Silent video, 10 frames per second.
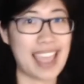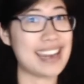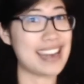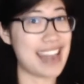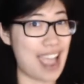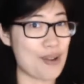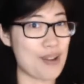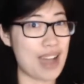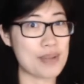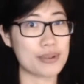
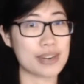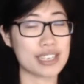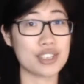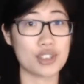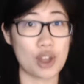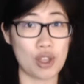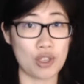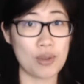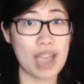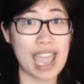Now I'm going to show
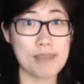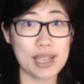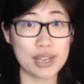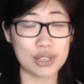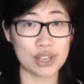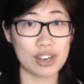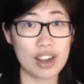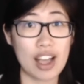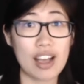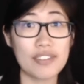you a
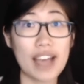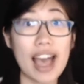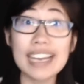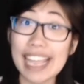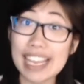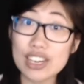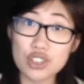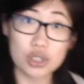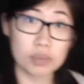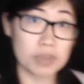picture of an
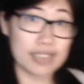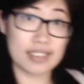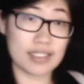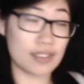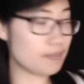instrument.